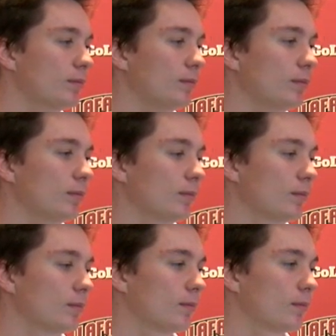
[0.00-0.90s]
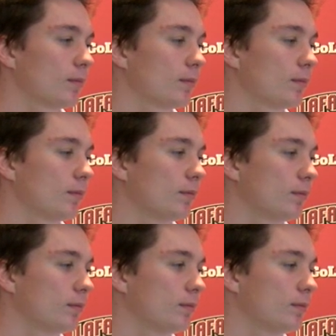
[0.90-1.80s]

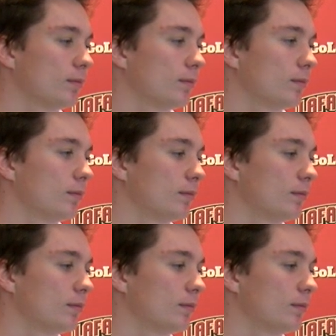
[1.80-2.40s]
(silent)